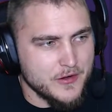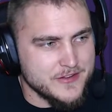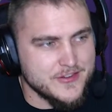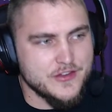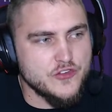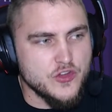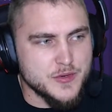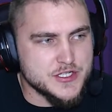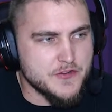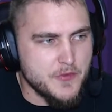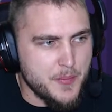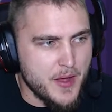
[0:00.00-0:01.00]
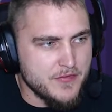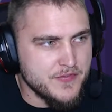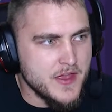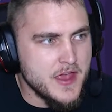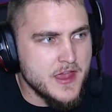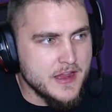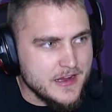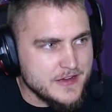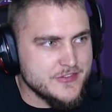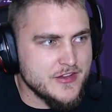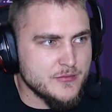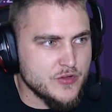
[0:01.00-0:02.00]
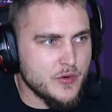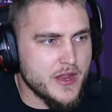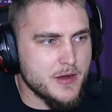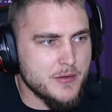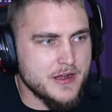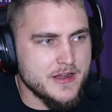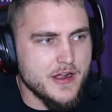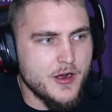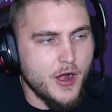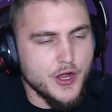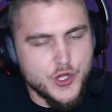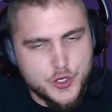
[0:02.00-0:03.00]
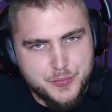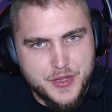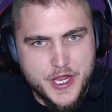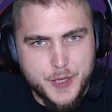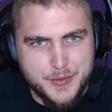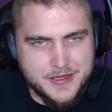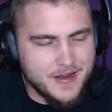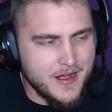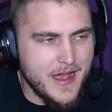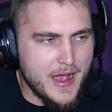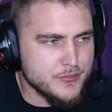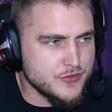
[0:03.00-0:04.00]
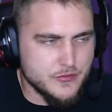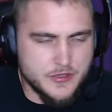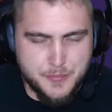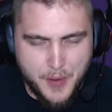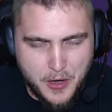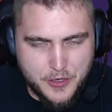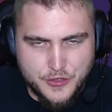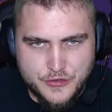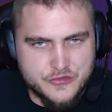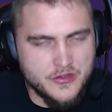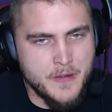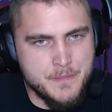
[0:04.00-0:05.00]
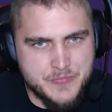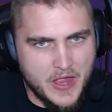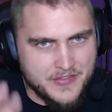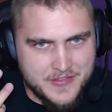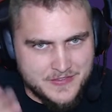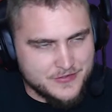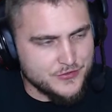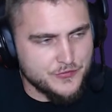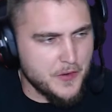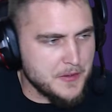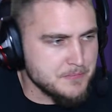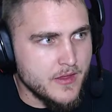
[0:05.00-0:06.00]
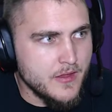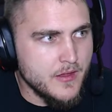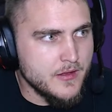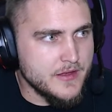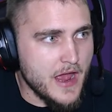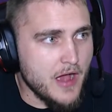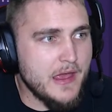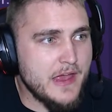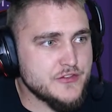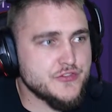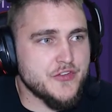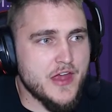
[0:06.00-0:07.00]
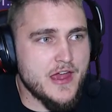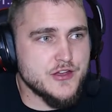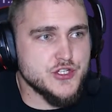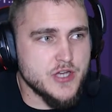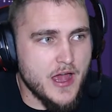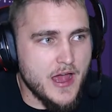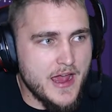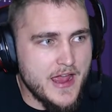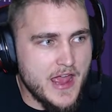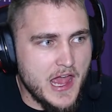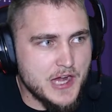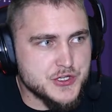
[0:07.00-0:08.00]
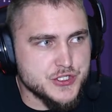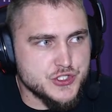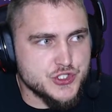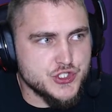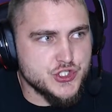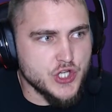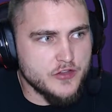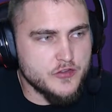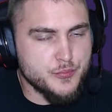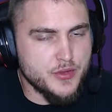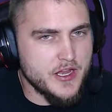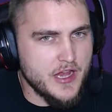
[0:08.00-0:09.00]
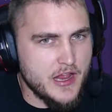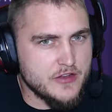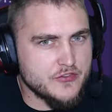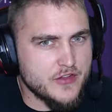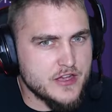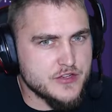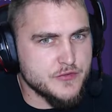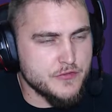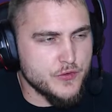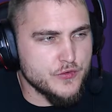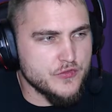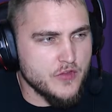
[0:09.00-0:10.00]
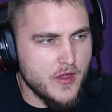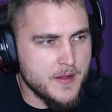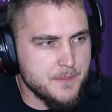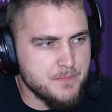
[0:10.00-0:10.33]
It's not too much of a buff. He seems okay right now. A good pick, but not absolutely bonkers. I think this is fine. Now, Aegislash. I actually just played Aegislash for the first time.